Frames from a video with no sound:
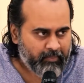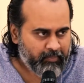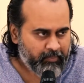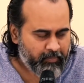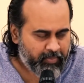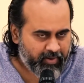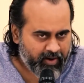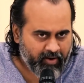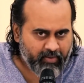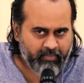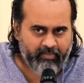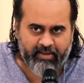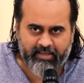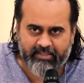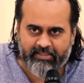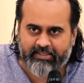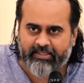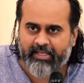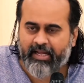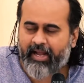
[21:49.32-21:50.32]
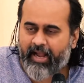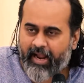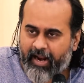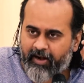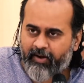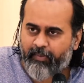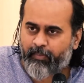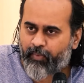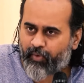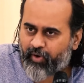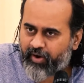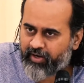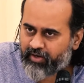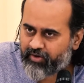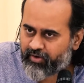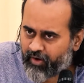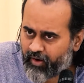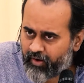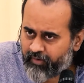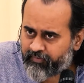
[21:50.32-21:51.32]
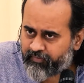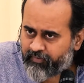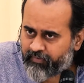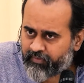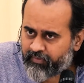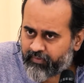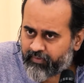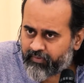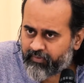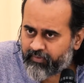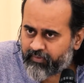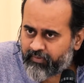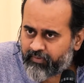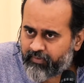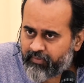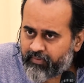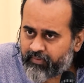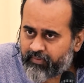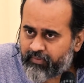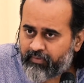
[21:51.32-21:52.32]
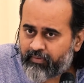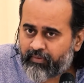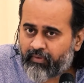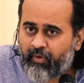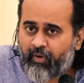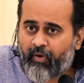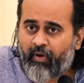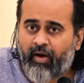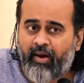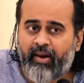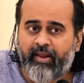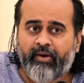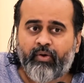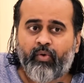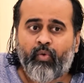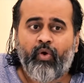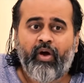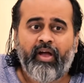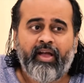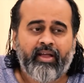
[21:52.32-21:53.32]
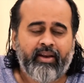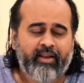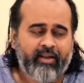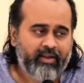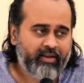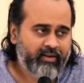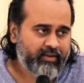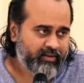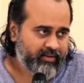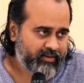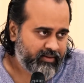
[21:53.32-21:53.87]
Brahm is the end point of all inquiry